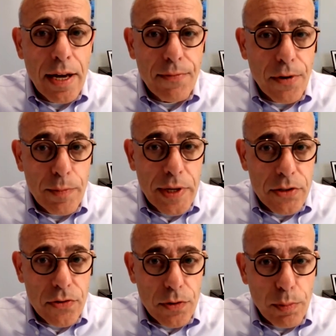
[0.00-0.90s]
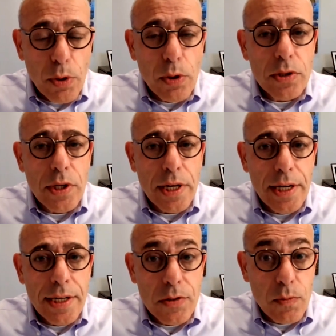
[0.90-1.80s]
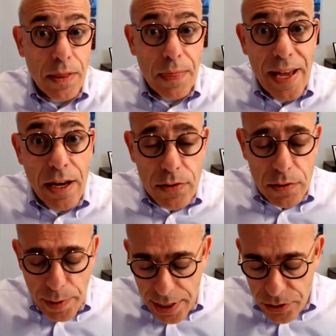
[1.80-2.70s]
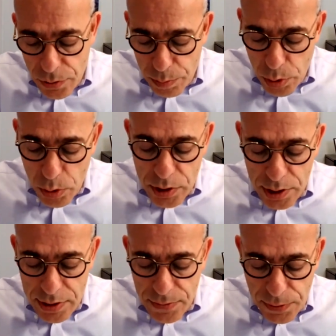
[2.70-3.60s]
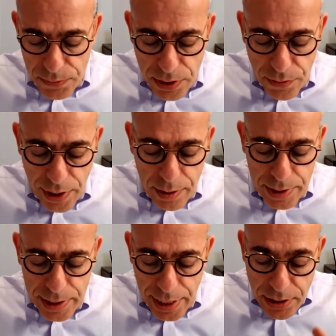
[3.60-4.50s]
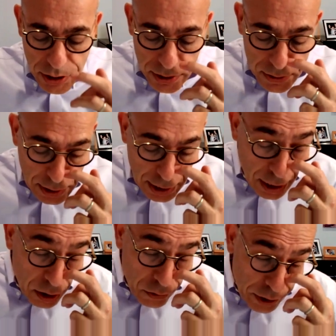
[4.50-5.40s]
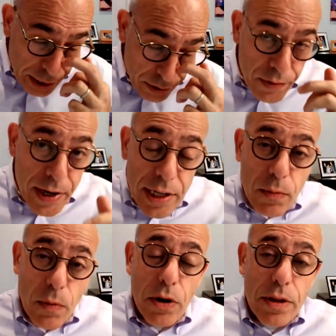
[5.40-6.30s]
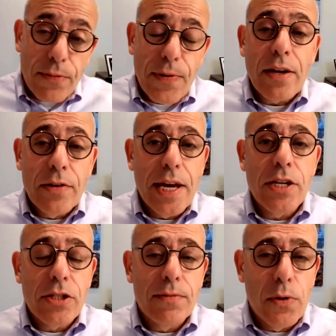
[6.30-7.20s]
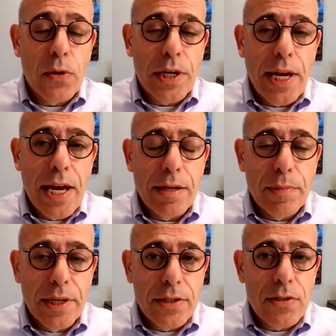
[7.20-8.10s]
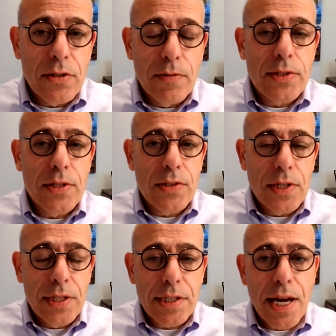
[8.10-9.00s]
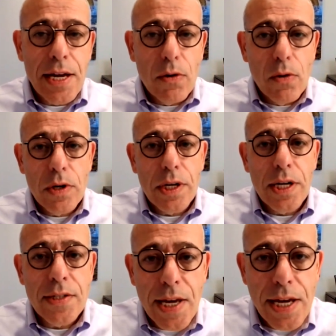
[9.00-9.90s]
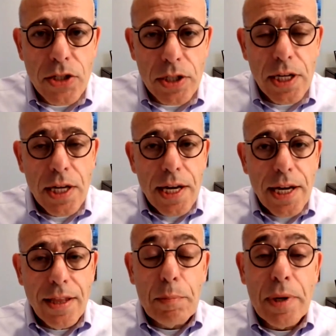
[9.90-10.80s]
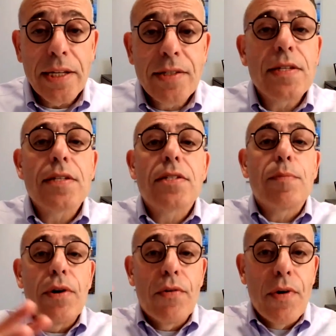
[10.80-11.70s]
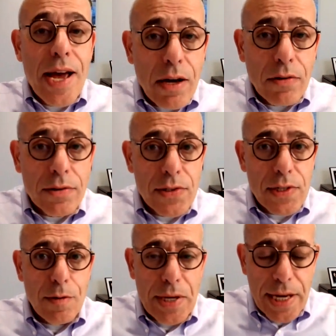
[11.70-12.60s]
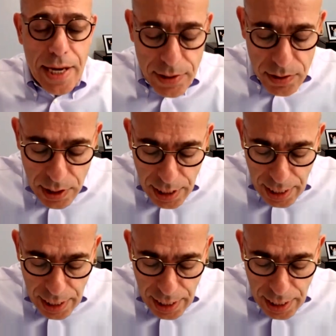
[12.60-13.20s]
from his report, his 1,000-page report and his 50 recommendations, really were the foundation for Canadian Blood Services. The entire organization and the blood system around CBS